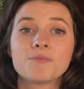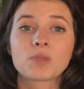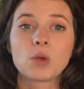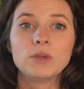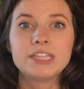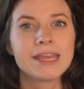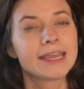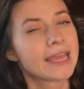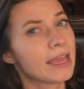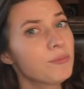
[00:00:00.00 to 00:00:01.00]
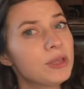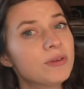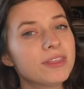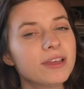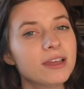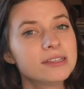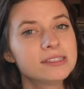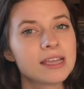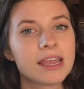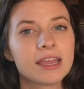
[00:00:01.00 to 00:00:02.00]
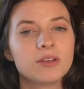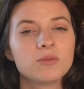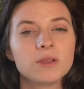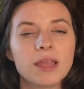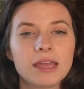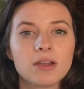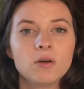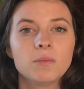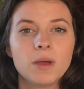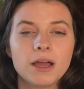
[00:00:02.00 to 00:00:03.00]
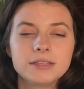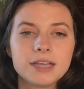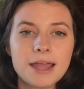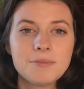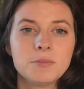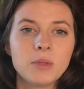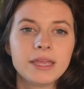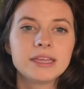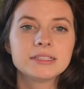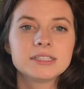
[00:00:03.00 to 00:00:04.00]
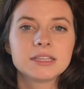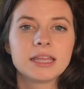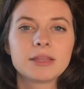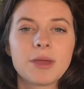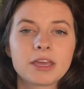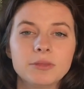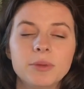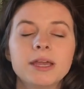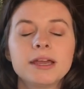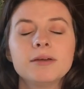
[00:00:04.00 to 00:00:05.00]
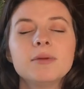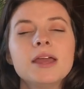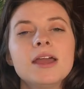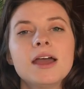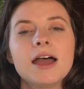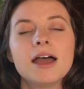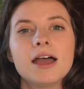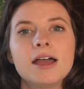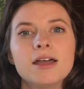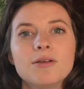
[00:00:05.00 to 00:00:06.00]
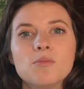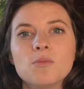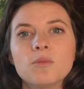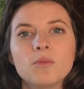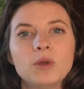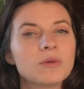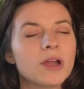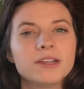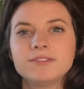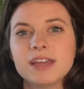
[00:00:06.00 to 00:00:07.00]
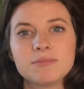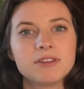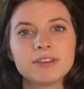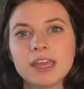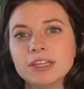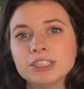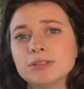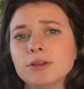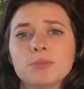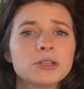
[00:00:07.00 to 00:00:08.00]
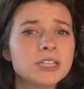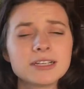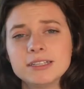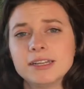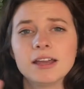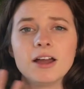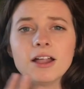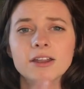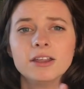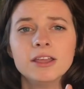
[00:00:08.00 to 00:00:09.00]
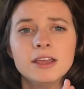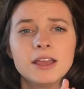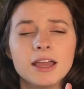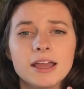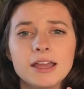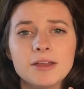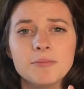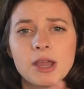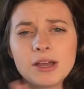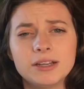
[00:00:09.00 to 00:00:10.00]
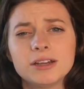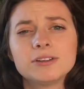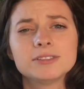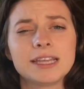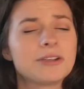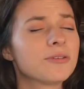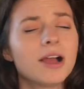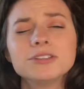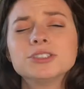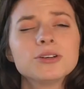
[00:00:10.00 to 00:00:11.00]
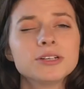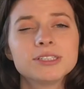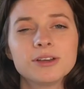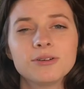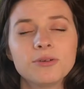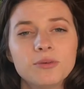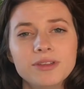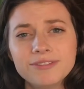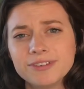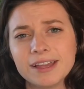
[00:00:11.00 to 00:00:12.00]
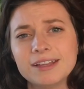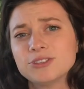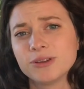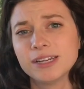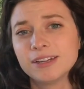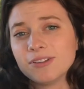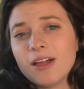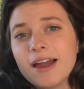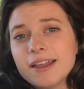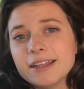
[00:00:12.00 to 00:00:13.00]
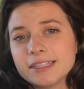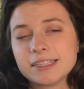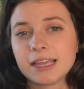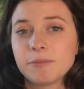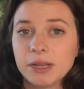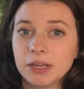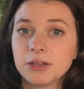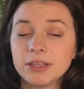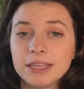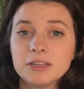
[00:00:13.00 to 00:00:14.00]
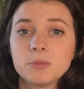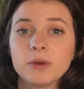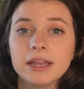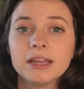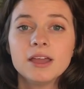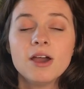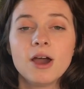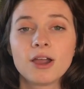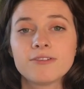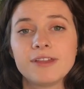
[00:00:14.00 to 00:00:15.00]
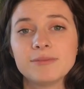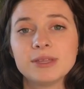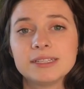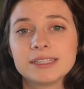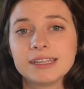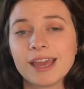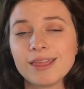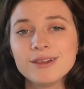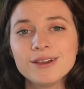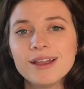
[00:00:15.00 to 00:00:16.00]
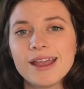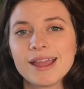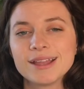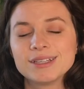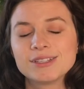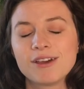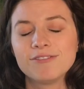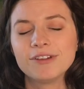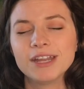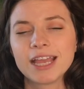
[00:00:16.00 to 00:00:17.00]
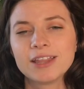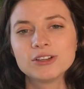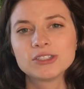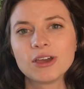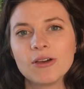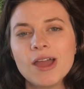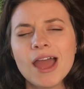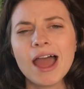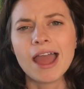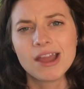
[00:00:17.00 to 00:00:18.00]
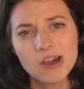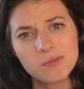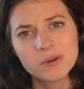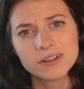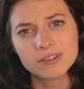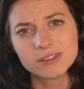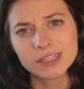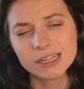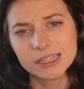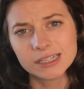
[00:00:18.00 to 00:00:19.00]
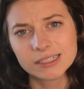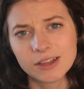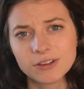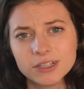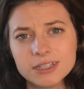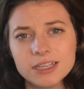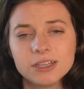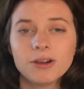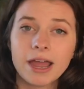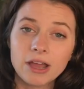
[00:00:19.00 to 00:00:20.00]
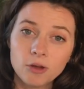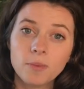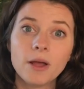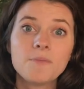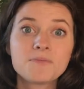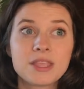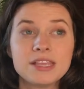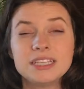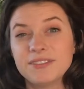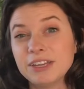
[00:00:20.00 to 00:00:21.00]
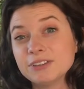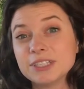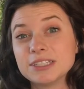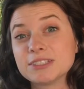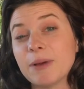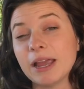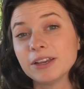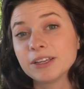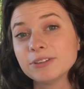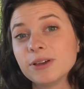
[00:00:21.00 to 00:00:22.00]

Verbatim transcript: We take it camping with us, and we'll like tie up a blanket to like the back of the pickup. We were on a family vacation and we projected it on my aunt and uncle's like garage door. So we've enjoyed it a lot, and it's like been a good thing to bring our family together and just have fun together. So I hope one of those ideas sound good to you. I hope these videos inspire you.